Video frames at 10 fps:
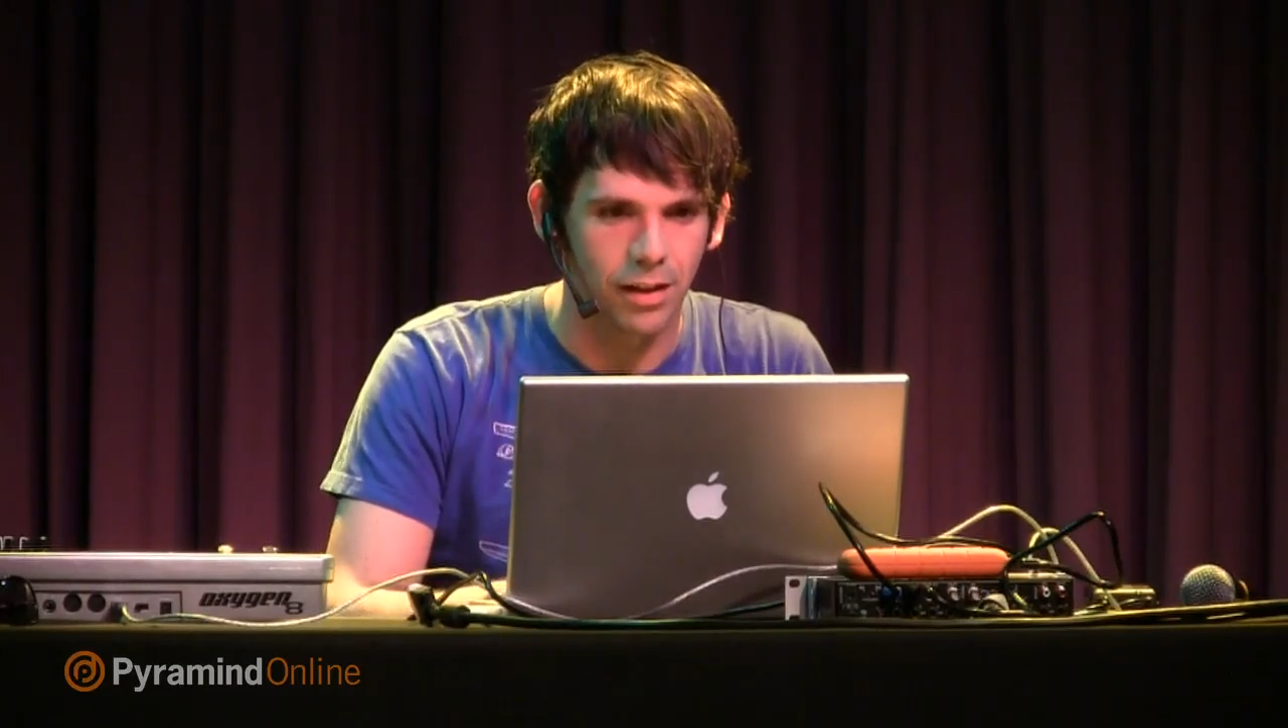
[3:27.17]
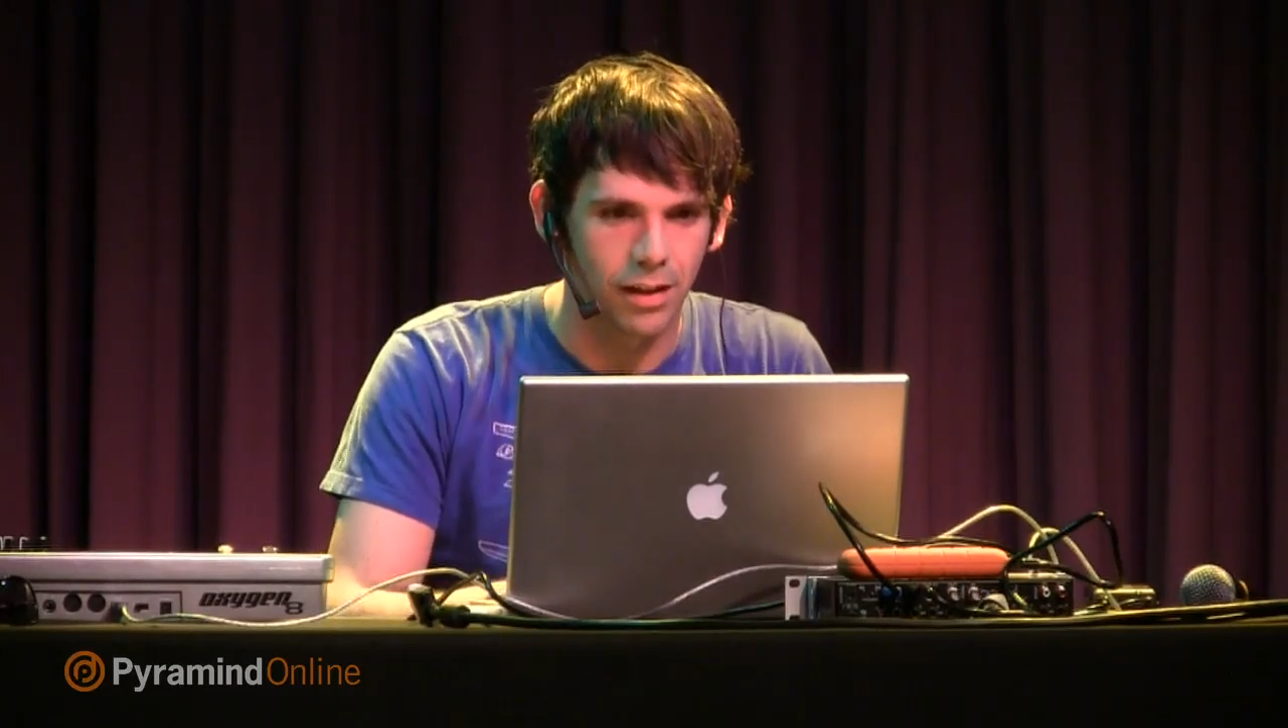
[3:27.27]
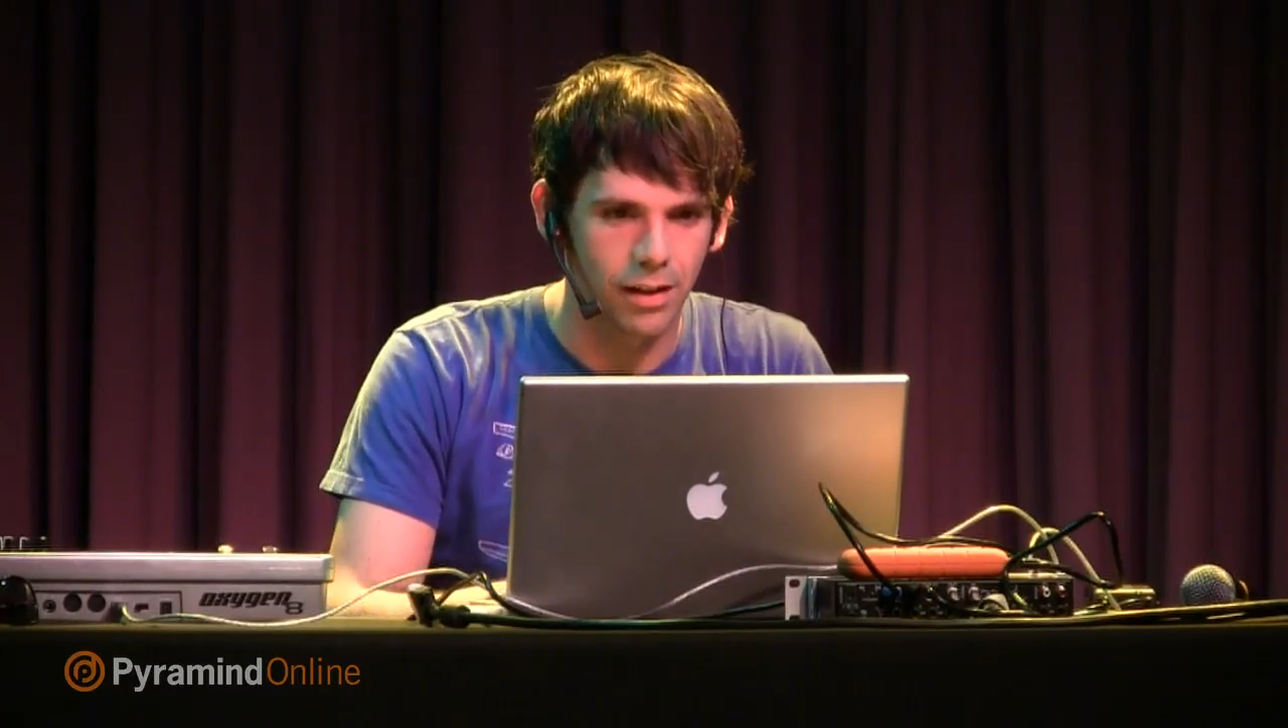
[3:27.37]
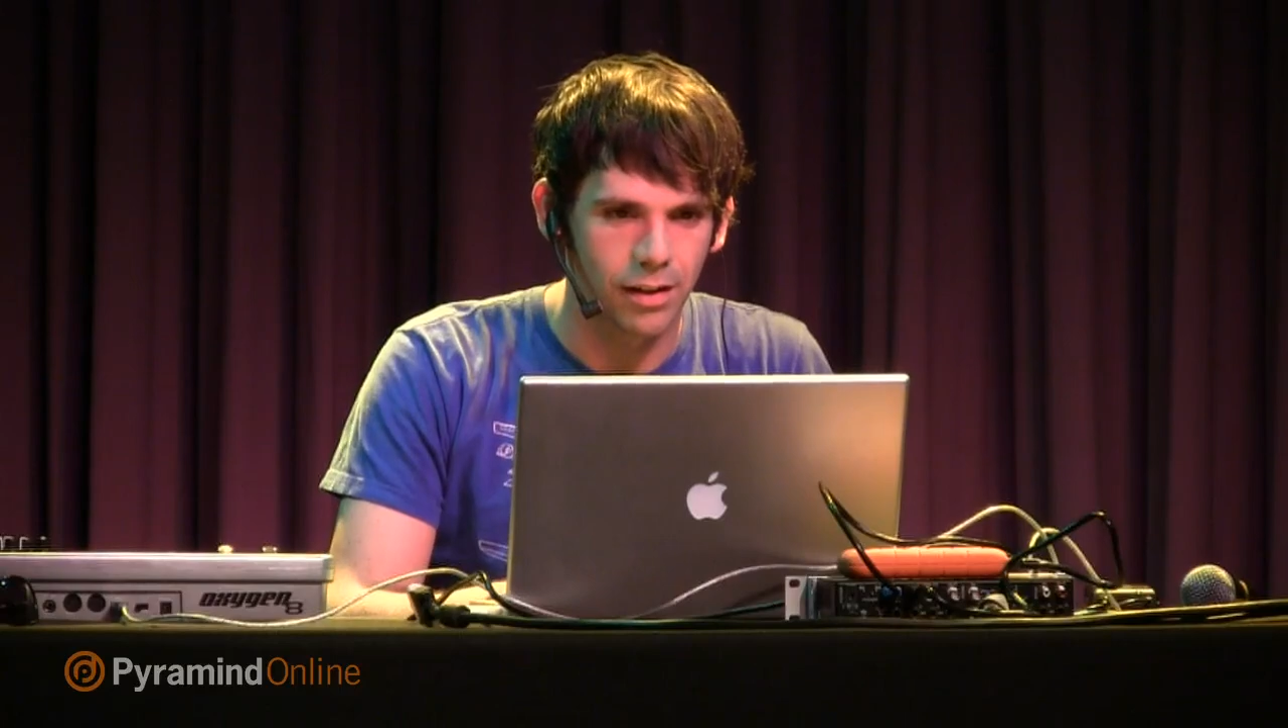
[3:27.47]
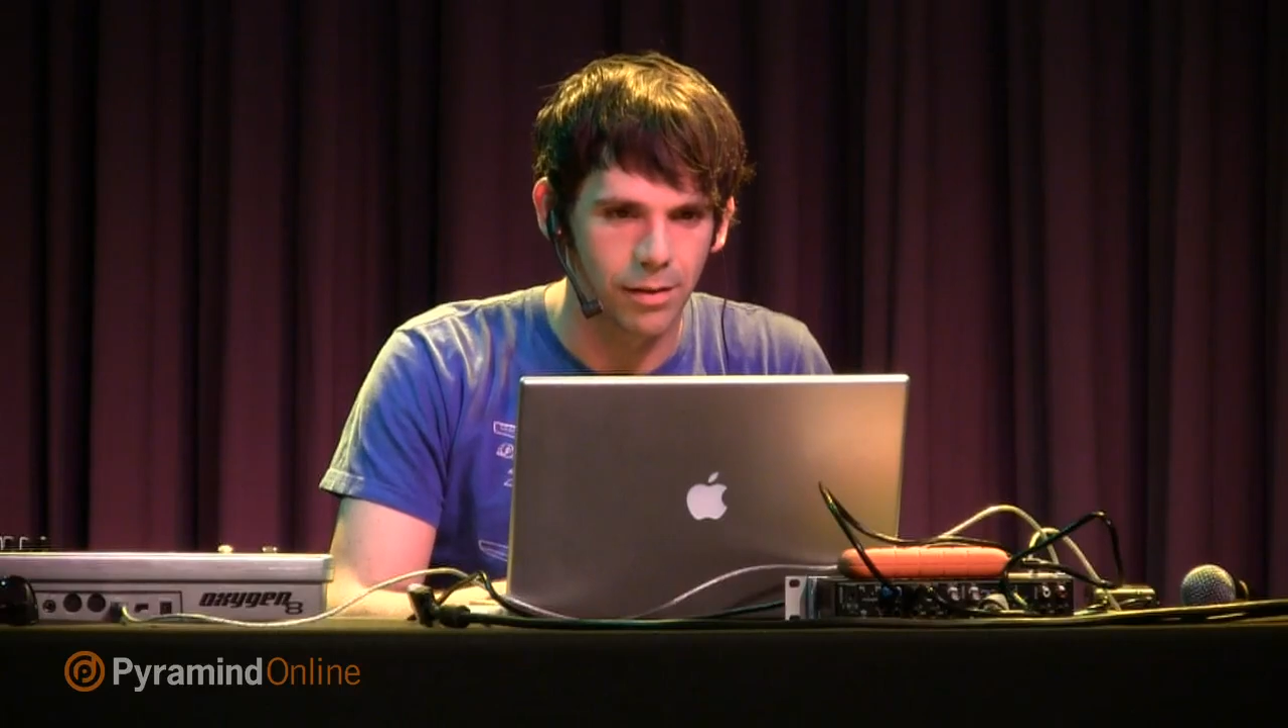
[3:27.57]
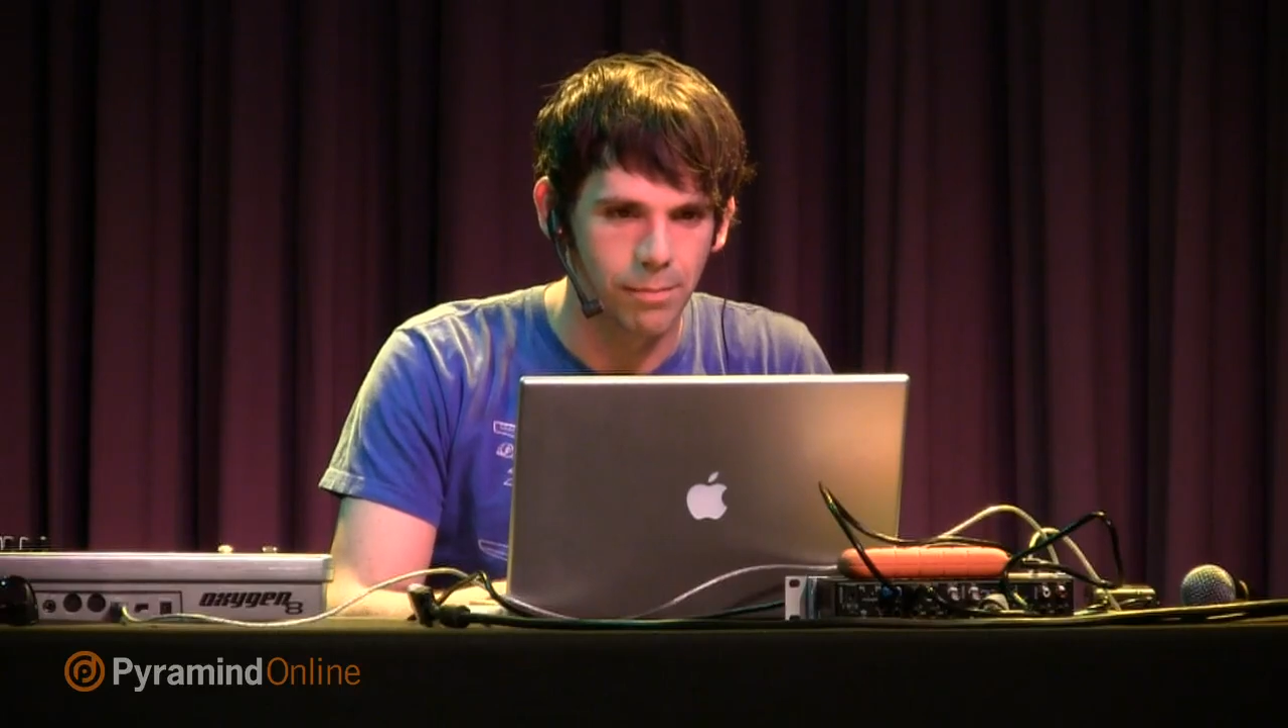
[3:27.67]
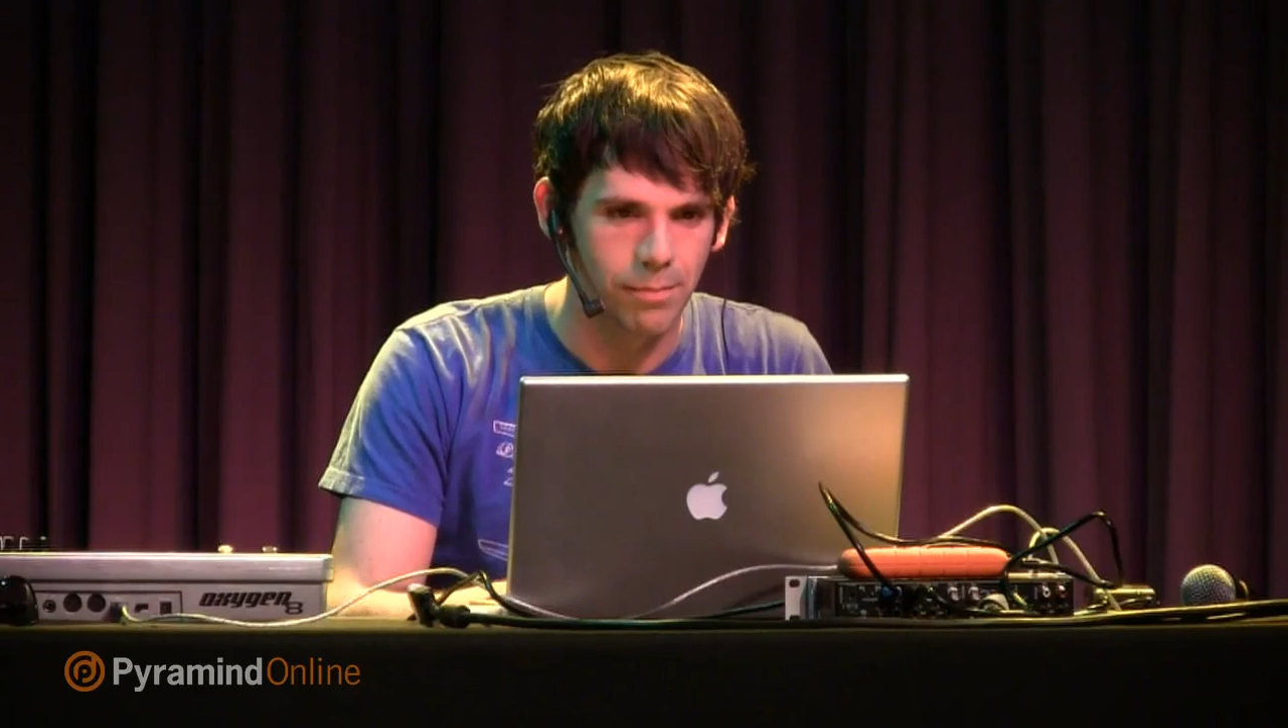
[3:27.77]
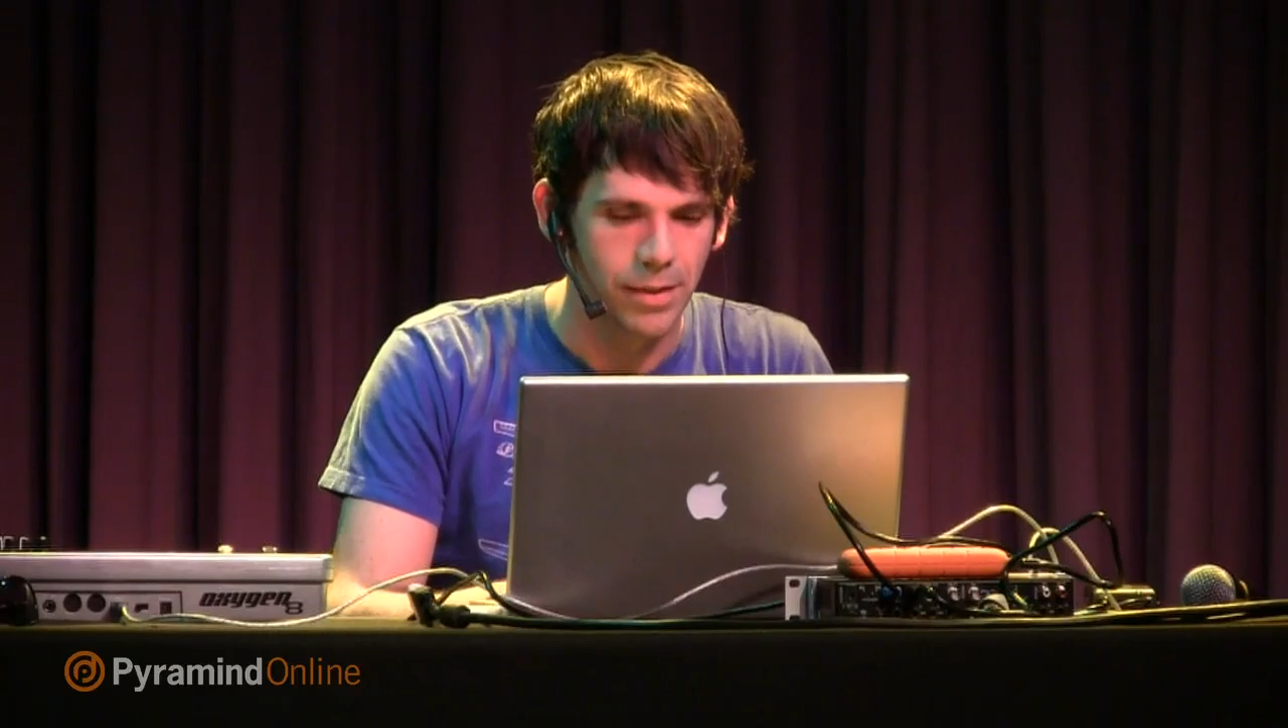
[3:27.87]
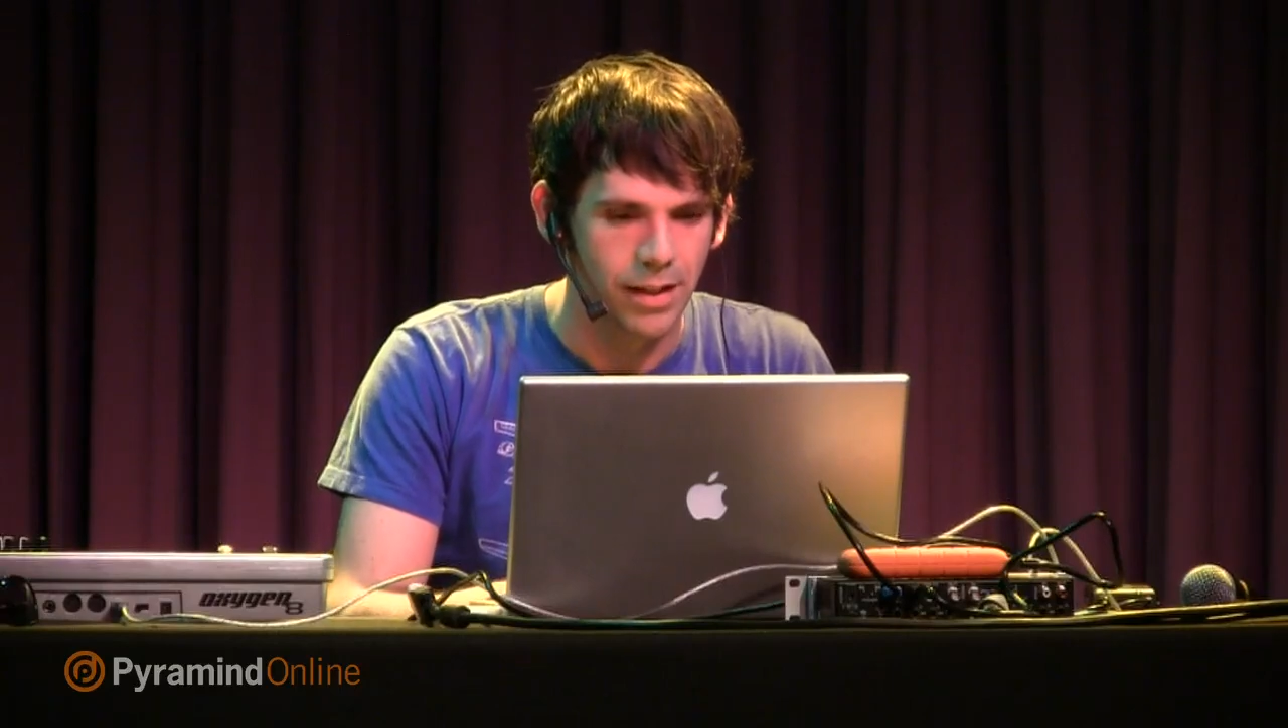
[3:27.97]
And